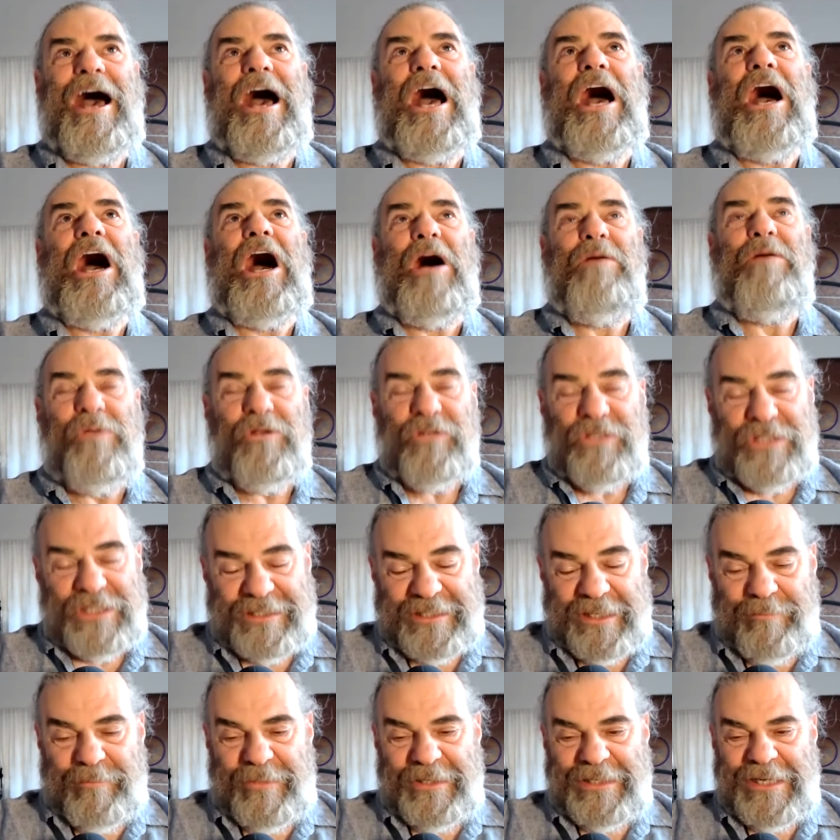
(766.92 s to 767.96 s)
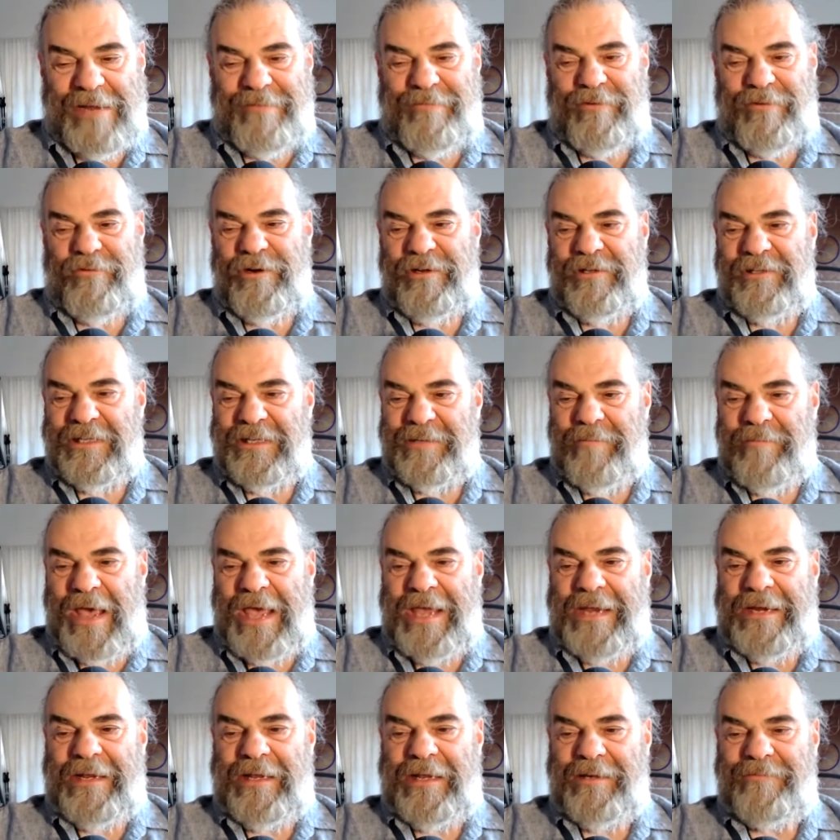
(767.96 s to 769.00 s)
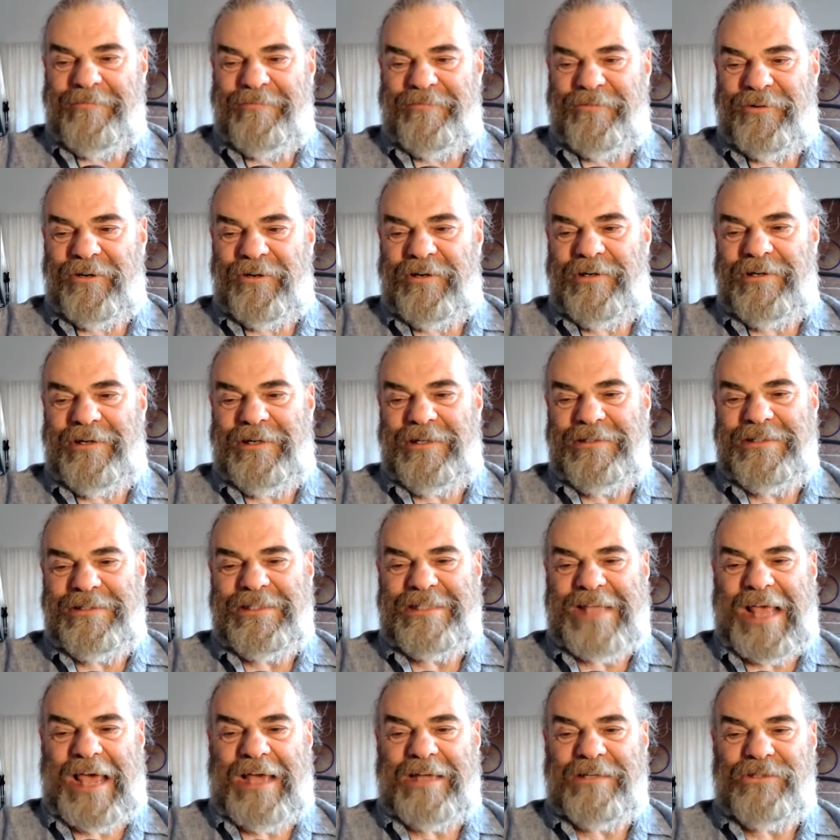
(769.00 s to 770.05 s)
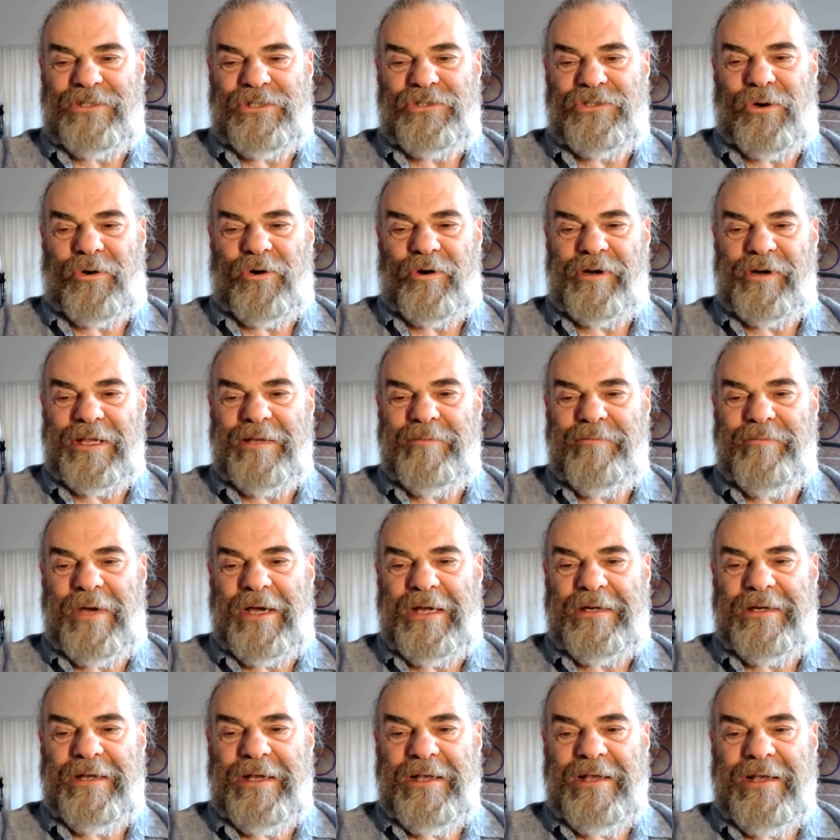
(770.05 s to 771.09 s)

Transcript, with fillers: Almost did, but never really made it, for a sad story, but